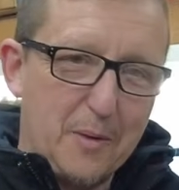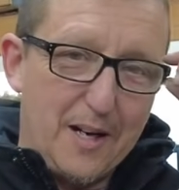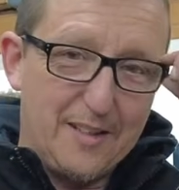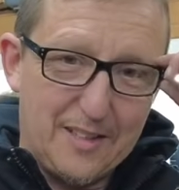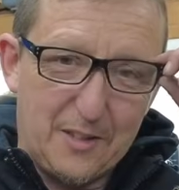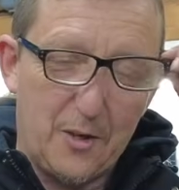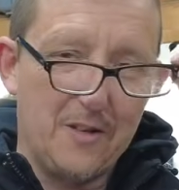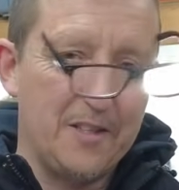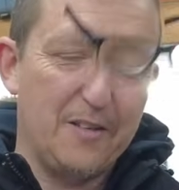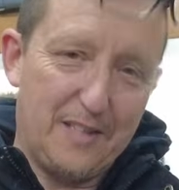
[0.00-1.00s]
Well, it
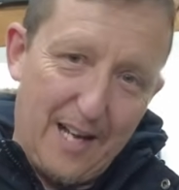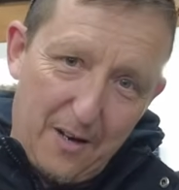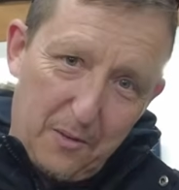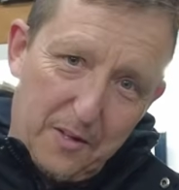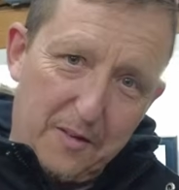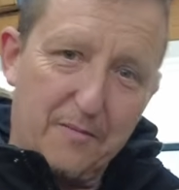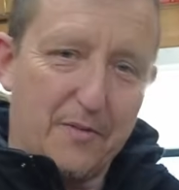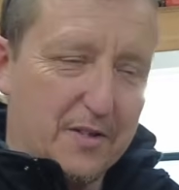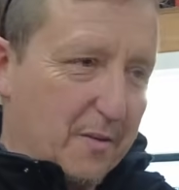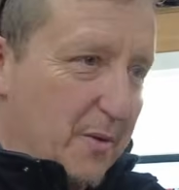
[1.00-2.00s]
turns out now that
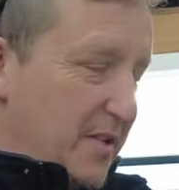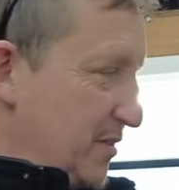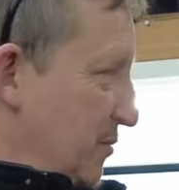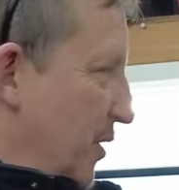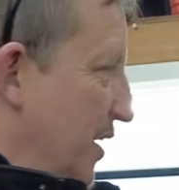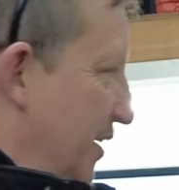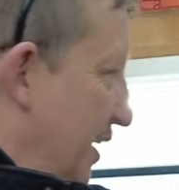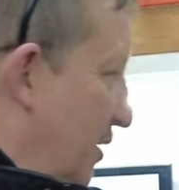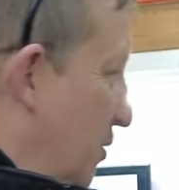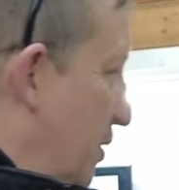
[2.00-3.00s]
for some reason when
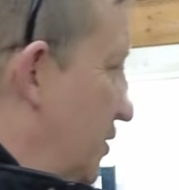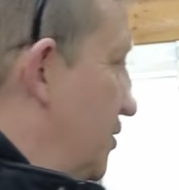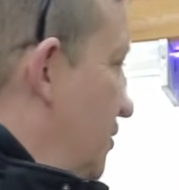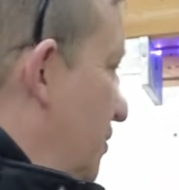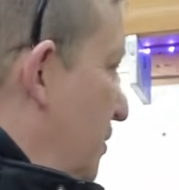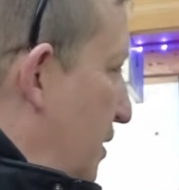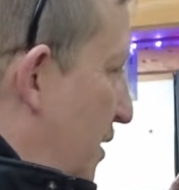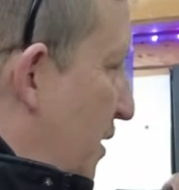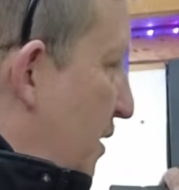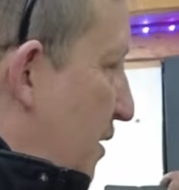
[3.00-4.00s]
I go into
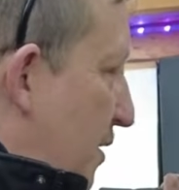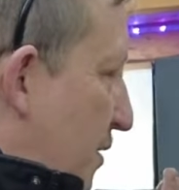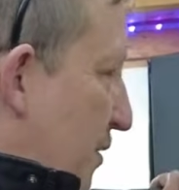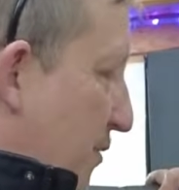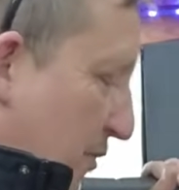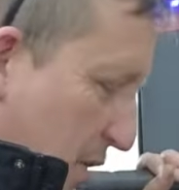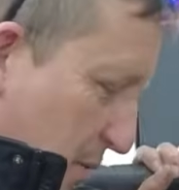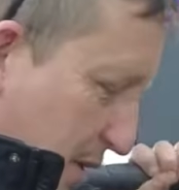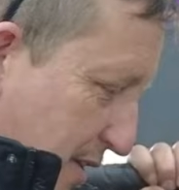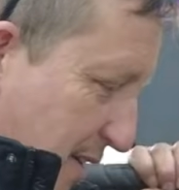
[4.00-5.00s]

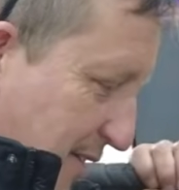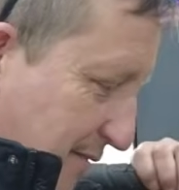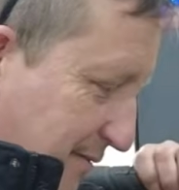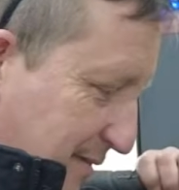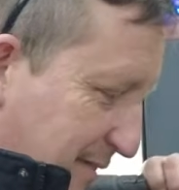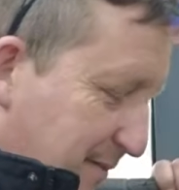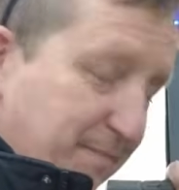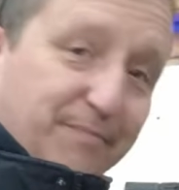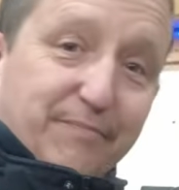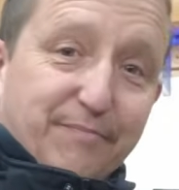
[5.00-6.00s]
forward,
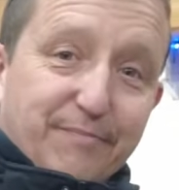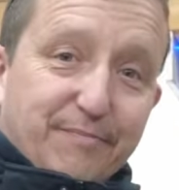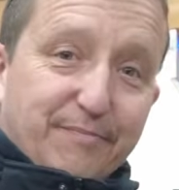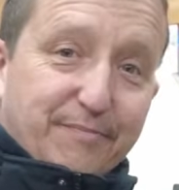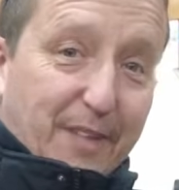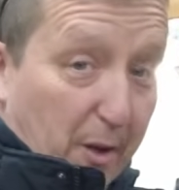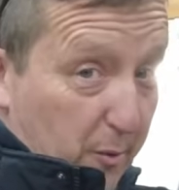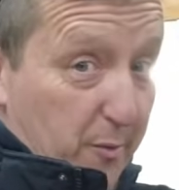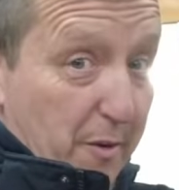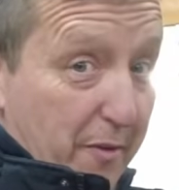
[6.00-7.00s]
it
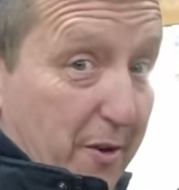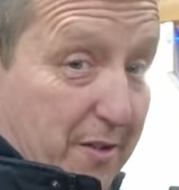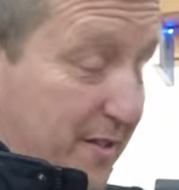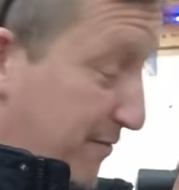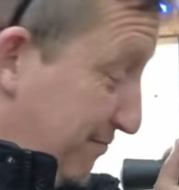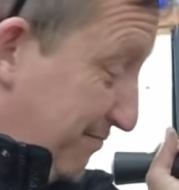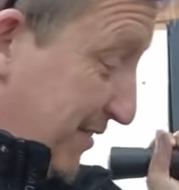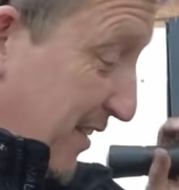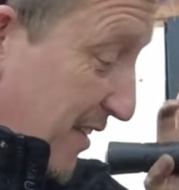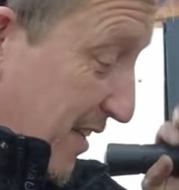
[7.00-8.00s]
goes in reverse.
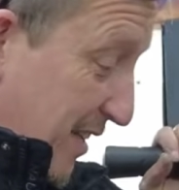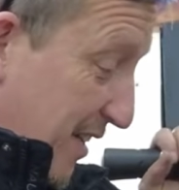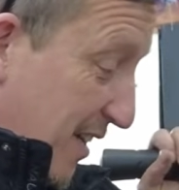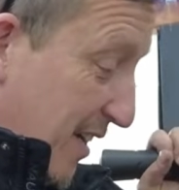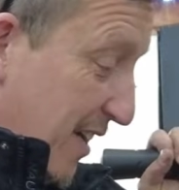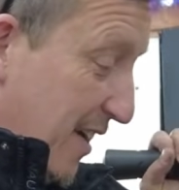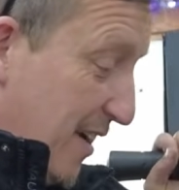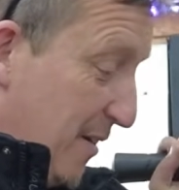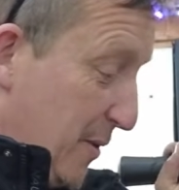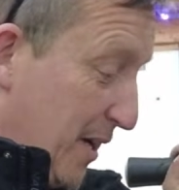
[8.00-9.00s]

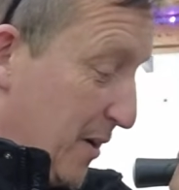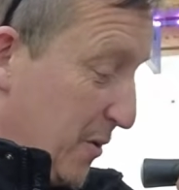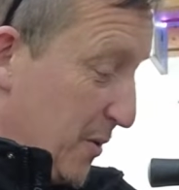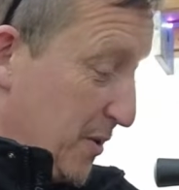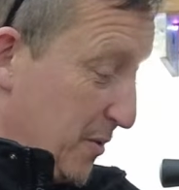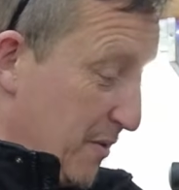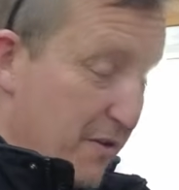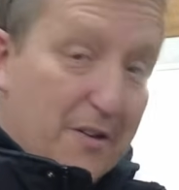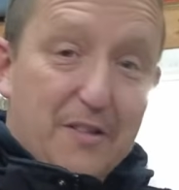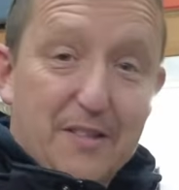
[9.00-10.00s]
And when I go into
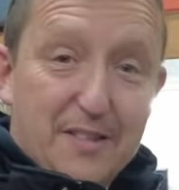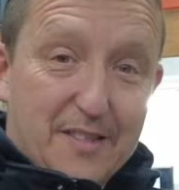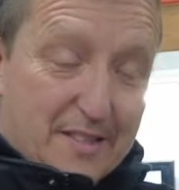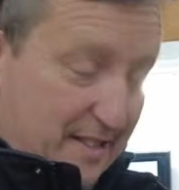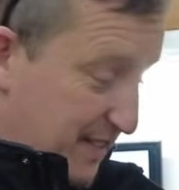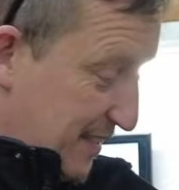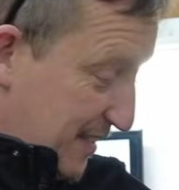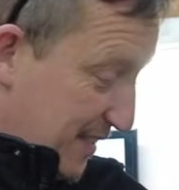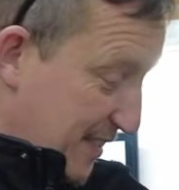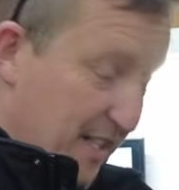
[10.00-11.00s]
reverse,
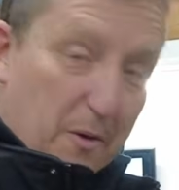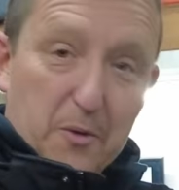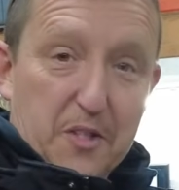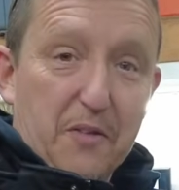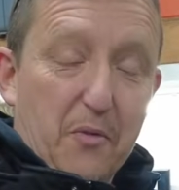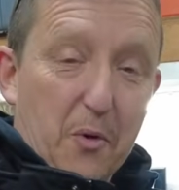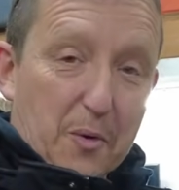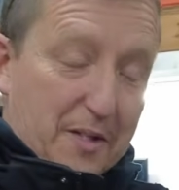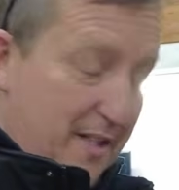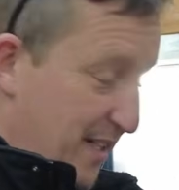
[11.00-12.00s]
it goes into
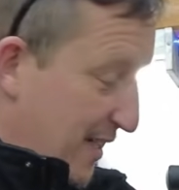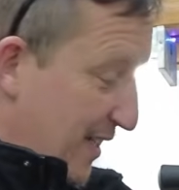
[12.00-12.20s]
forward.